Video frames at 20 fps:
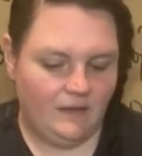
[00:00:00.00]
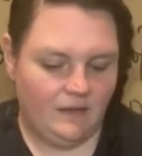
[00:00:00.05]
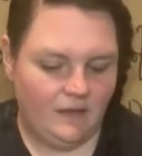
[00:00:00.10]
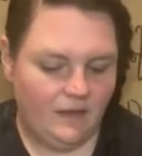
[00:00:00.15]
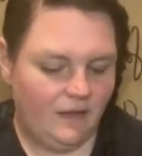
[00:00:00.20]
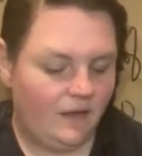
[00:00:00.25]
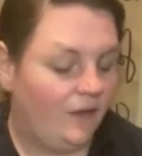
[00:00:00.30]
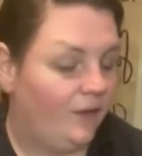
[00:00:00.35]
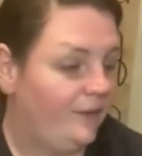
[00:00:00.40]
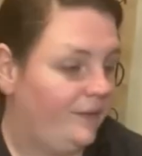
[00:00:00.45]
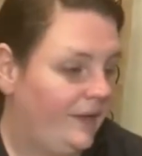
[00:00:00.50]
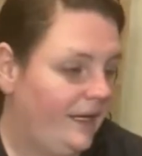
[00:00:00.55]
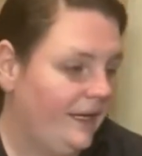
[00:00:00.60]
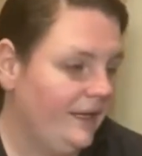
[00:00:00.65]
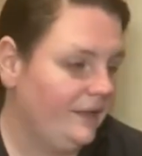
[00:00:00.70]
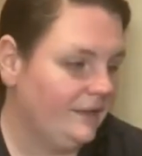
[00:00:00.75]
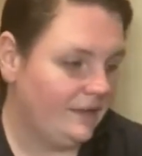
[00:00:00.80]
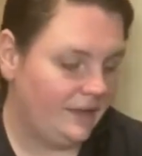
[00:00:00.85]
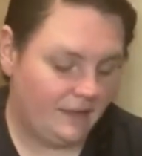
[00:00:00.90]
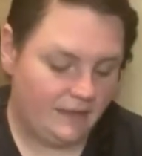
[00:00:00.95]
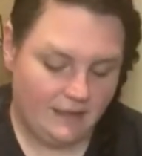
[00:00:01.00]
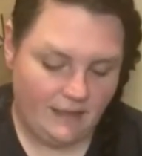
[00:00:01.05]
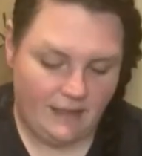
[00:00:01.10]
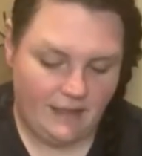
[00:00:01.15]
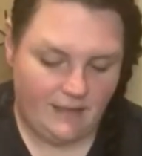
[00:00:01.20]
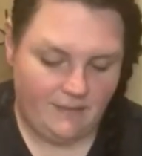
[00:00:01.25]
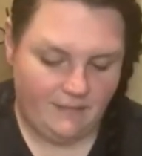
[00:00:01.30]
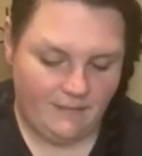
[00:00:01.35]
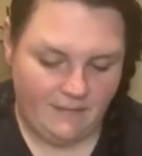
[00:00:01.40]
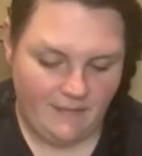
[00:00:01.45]
Oh, there's the
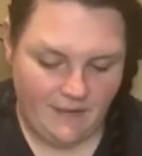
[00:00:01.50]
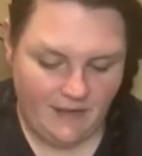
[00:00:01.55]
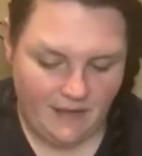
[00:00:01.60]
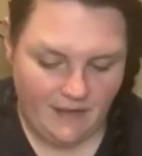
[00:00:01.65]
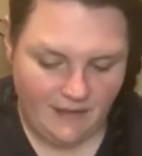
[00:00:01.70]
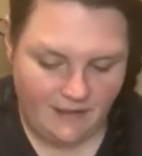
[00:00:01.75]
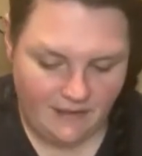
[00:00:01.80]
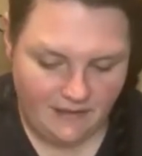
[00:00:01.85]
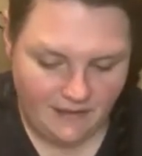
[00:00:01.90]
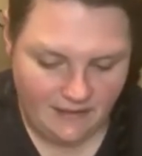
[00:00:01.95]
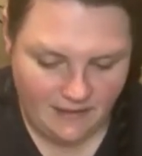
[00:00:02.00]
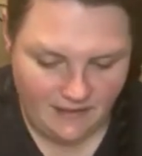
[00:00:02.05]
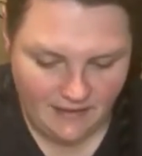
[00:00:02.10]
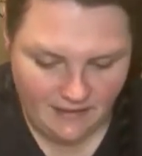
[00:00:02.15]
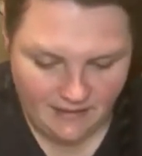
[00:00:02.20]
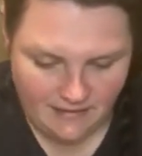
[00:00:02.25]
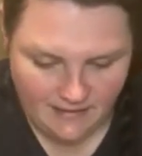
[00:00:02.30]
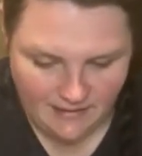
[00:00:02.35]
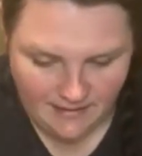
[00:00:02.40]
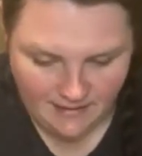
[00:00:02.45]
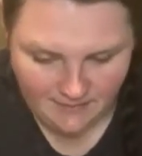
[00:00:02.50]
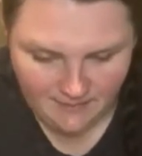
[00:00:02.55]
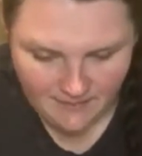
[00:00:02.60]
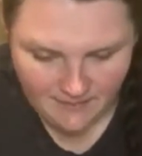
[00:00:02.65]
time. Now I see the time.